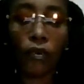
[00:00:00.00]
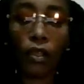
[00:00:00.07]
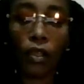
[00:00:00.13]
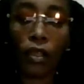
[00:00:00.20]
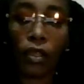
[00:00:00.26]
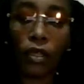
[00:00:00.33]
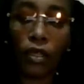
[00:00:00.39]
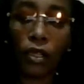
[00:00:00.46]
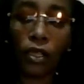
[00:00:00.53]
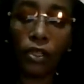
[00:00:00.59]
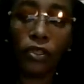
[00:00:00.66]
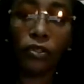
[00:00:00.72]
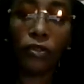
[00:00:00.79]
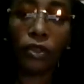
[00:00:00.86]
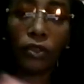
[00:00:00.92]
And you
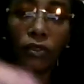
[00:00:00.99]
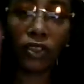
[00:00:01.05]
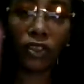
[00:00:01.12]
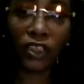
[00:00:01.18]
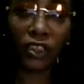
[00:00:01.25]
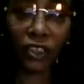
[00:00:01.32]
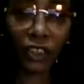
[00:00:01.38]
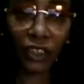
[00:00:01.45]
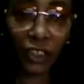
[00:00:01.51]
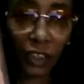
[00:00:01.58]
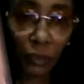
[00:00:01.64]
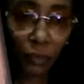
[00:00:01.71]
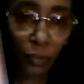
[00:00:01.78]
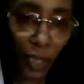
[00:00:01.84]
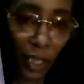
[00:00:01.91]
know, just to sit
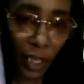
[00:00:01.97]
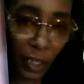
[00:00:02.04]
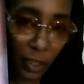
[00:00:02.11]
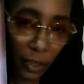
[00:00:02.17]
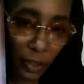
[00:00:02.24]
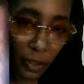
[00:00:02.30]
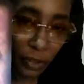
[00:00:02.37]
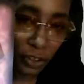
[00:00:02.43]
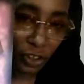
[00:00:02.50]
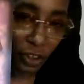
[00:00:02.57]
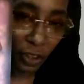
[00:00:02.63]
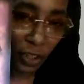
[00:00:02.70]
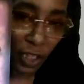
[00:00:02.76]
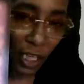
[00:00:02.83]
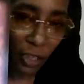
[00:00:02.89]
back and chill
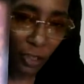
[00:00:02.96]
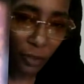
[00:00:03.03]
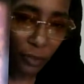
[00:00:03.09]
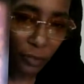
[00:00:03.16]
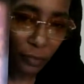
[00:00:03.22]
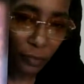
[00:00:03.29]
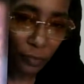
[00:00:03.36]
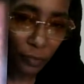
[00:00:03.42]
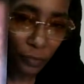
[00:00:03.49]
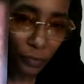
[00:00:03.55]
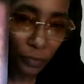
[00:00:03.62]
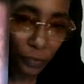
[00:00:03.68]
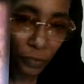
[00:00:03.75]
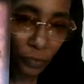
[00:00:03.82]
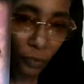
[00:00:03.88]
out
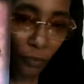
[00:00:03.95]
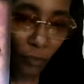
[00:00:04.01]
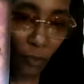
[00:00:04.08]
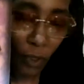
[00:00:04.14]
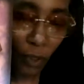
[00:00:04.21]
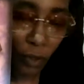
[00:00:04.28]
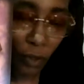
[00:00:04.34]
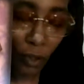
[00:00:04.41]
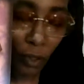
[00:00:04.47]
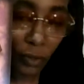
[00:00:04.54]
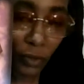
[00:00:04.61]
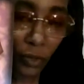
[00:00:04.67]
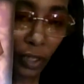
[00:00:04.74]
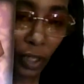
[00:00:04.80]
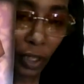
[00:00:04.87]
and that.